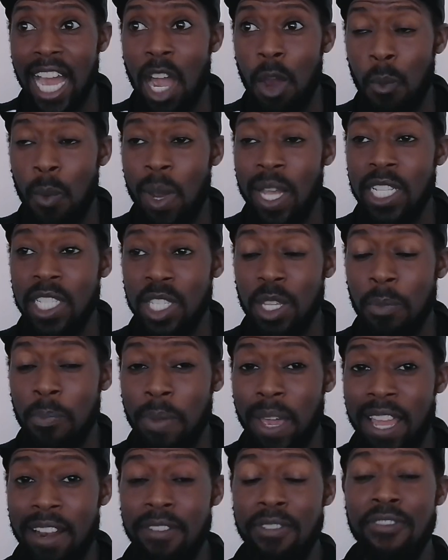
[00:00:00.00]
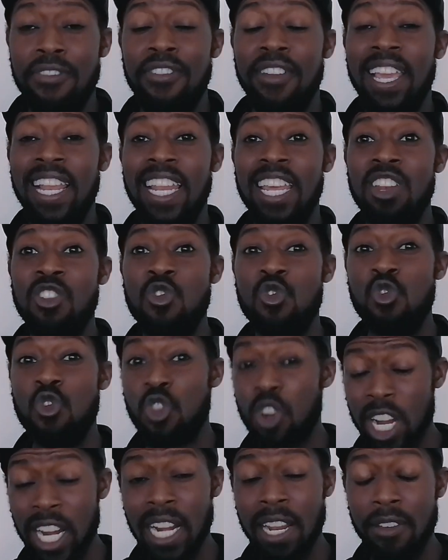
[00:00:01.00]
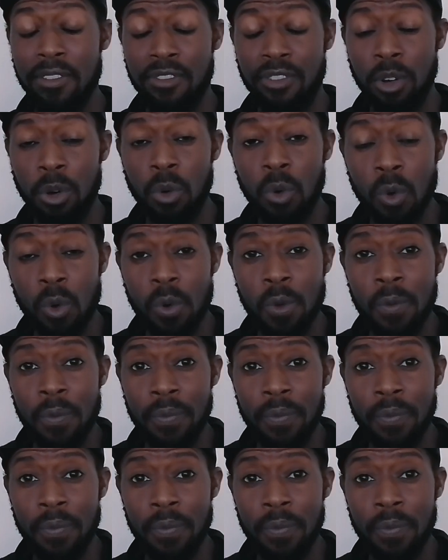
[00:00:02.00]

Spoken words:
I went to bed feeling really full.